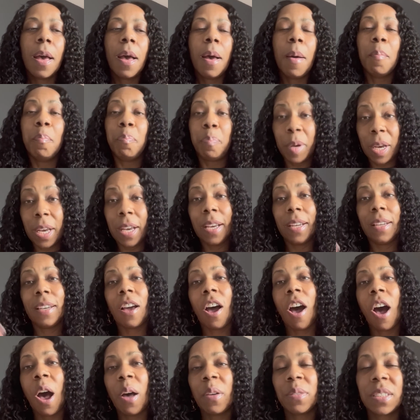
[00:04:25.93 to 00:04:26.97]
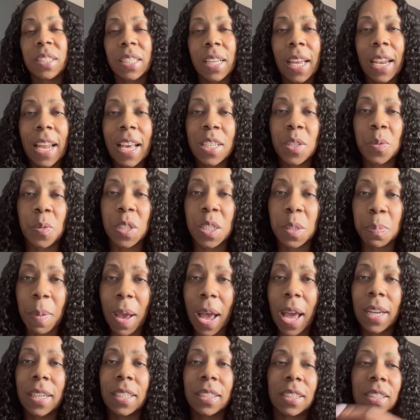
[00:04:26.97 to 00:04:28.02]
But Offset has
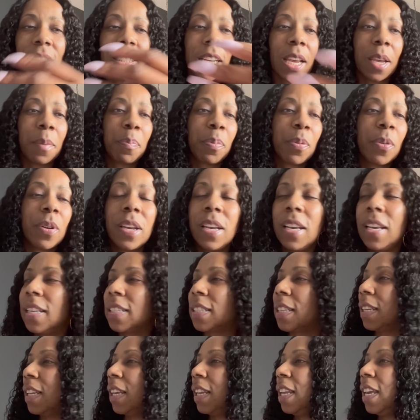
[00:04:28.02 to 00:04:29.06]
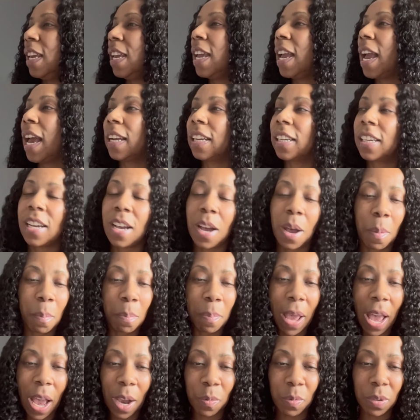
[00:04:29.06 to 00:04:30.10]
responded to Jay Prince, and then he had to come
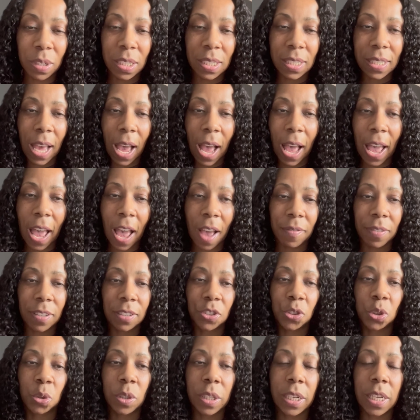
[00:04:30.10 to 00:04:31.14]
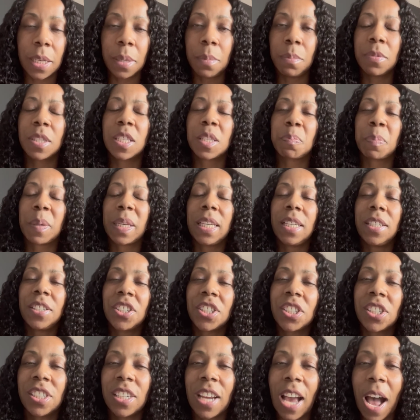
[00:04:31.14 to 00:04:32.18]
back with his I Have a Dream speech.
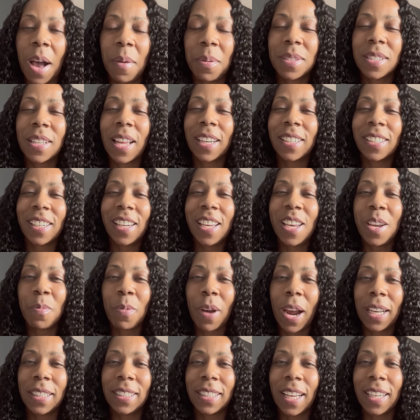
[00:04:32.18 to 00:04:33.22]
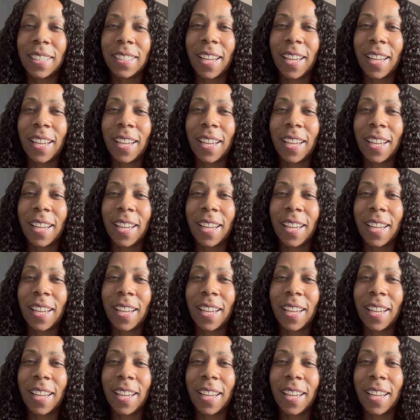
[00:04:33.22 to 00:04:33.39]
I was like, did he write that